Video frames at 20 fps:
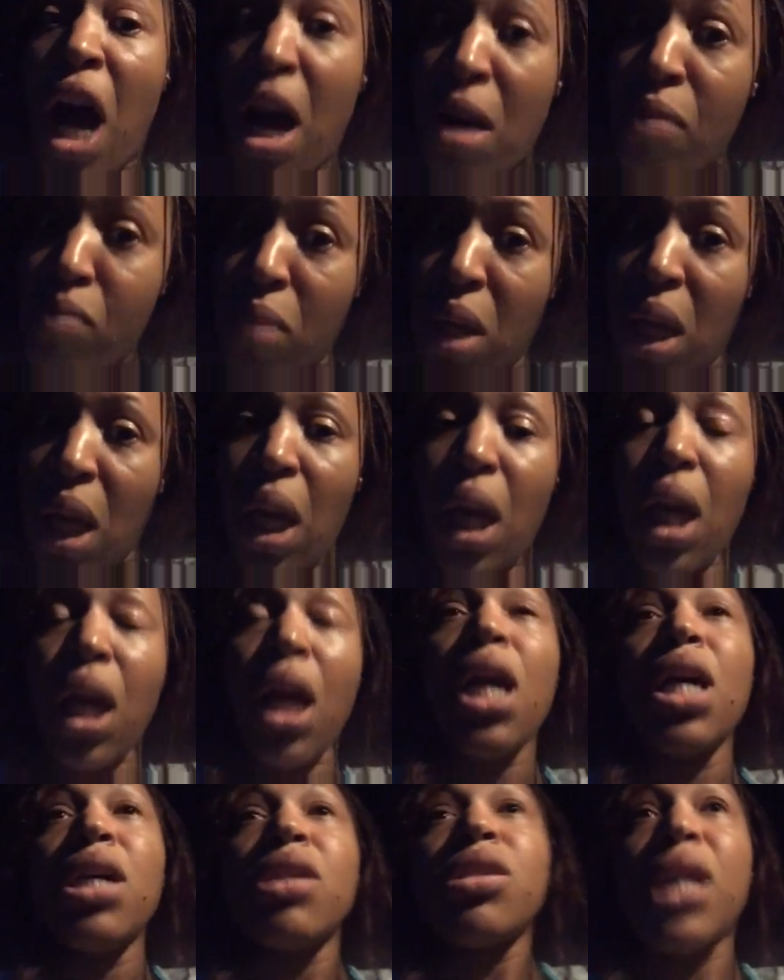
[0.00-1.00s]
on me
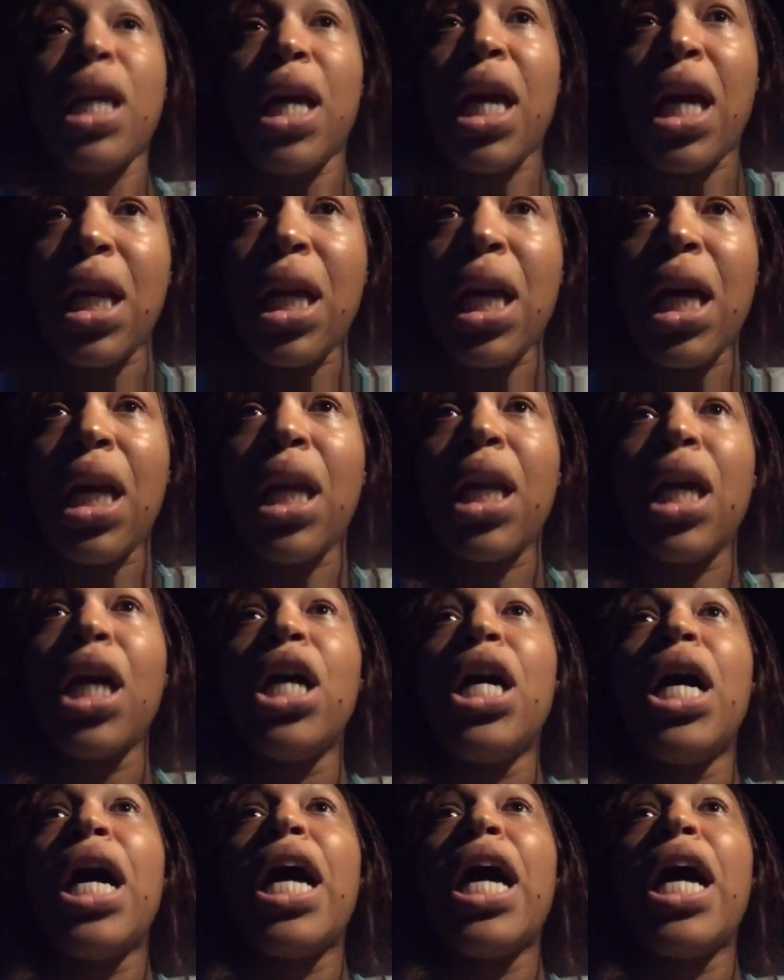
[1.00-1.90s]
to get in